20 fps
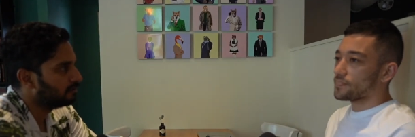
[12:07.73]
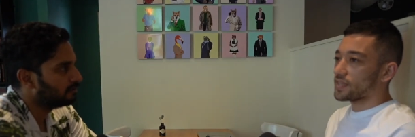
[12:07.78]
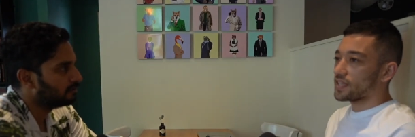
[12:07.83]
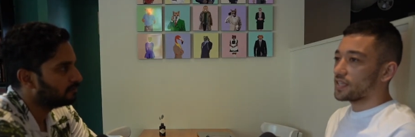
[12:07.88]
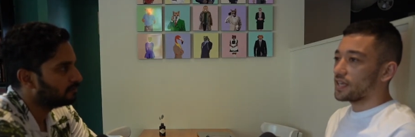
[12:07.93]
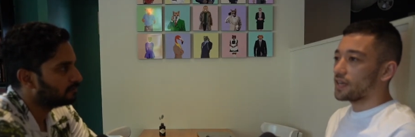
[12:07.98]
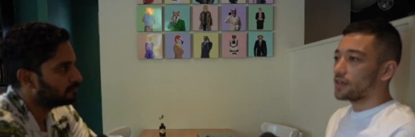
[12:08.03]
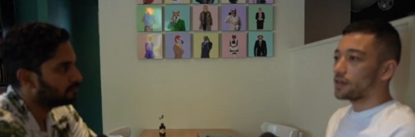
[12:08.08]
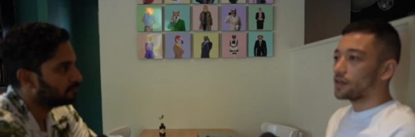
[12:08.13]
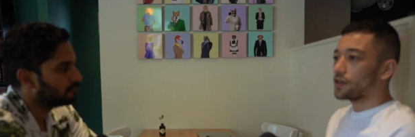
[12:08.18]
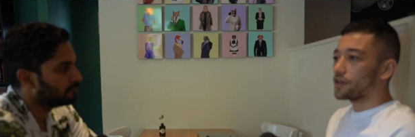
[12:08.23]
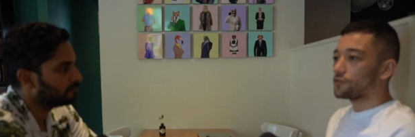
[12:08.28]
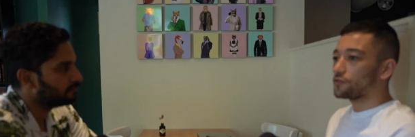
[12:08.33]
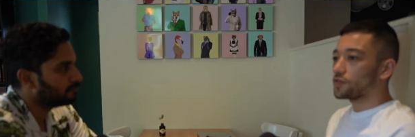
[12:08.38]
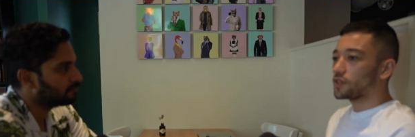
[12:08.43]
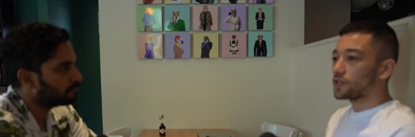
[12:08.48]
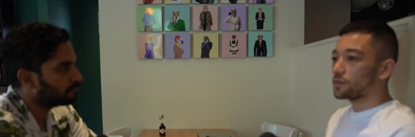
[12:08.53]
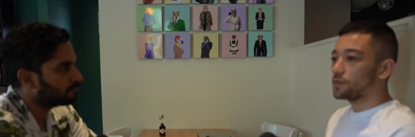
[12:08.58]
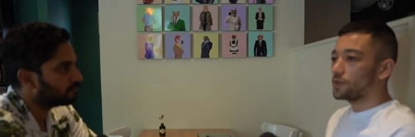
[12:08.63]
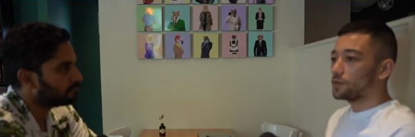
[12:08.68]
Speaker 1: yeah, I don't know. I
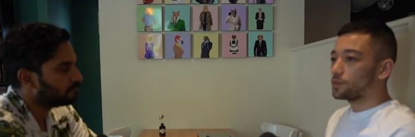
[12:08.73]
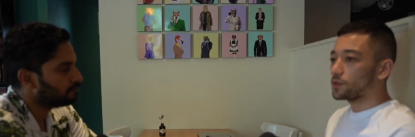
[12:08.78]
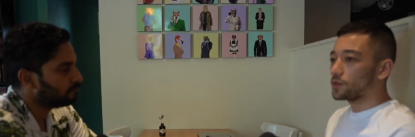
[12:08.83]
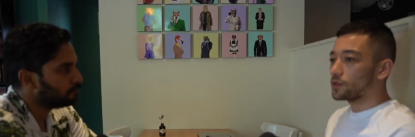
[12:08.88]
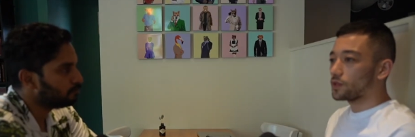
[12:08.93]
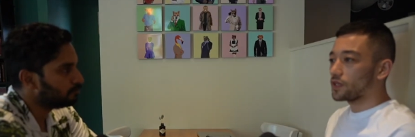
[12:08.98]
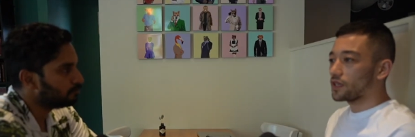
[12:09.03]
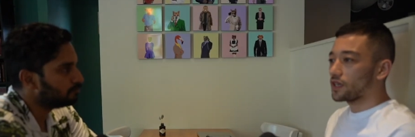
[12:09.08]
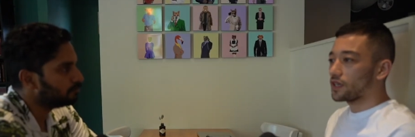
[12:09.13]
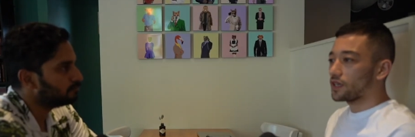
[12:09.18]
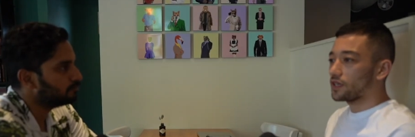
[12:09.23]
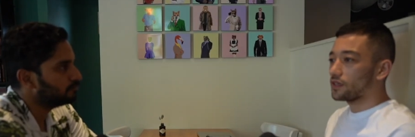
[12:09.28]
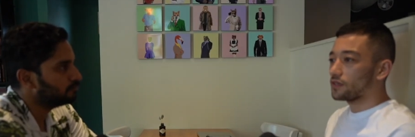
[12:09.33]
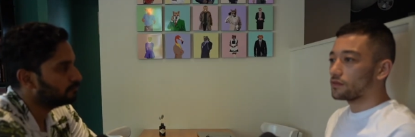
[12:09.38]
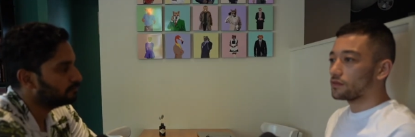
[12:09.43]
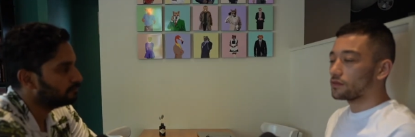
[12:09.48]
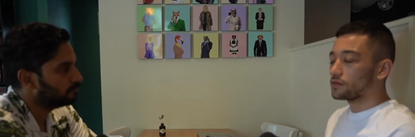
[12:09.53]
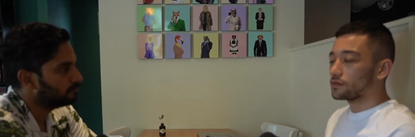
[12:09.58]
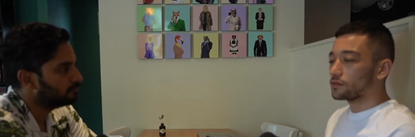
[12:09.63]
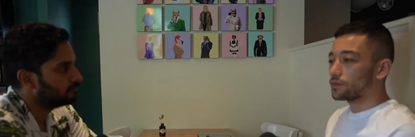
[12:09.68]
feel like people get
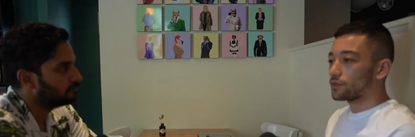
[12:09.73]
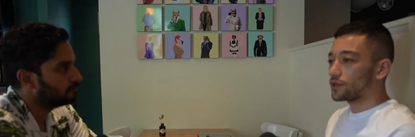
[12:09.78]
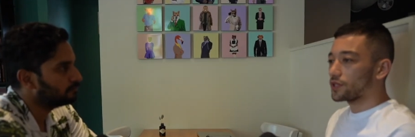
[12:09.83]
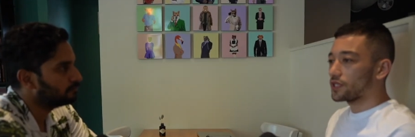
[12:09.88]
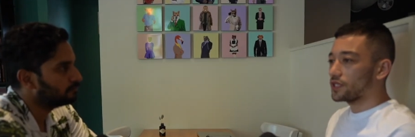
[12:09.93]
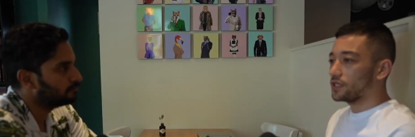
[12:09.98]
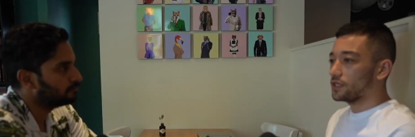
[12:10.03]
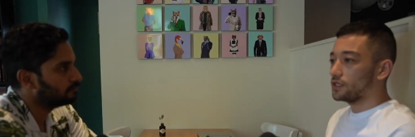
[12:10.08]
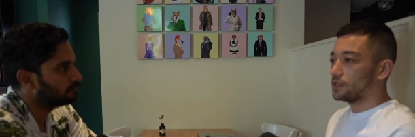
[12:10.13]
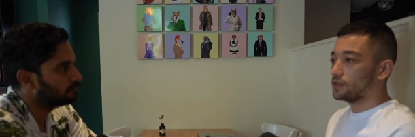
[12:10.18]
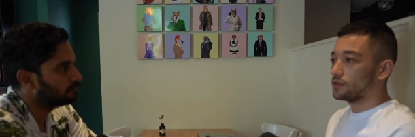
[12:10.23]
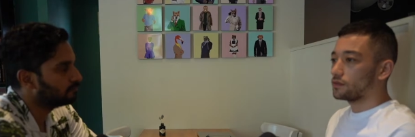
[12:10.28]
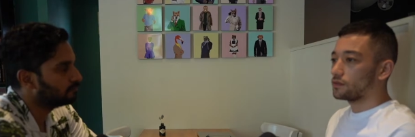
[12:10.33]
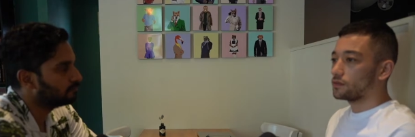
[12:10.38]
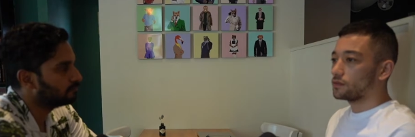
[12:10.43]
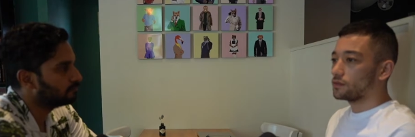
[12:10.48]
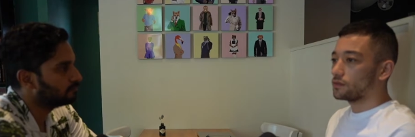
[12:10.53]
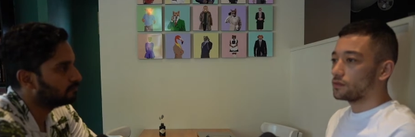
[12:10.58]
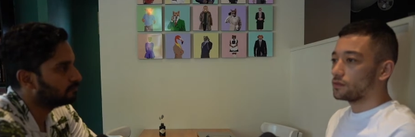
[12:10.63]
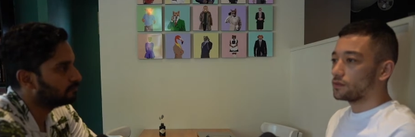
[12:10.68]
pretty,
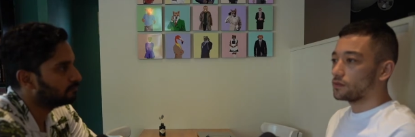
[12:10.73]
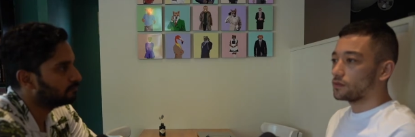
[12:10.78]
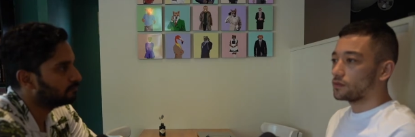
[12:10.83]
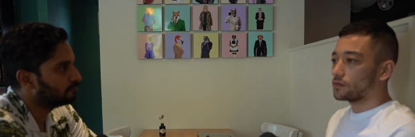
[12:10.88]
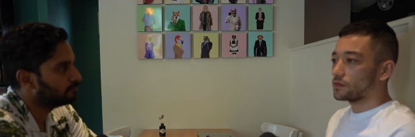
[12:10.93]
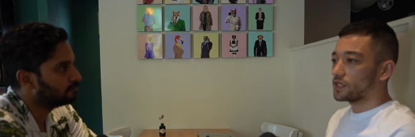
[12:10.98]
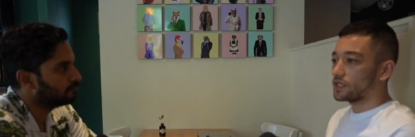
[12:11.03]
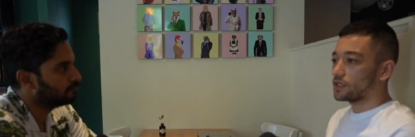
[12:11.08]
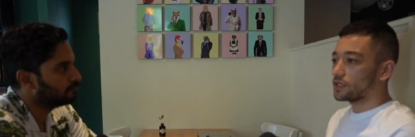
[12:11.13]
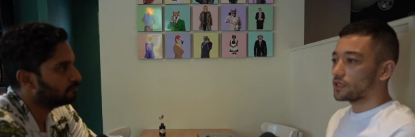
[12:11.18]
they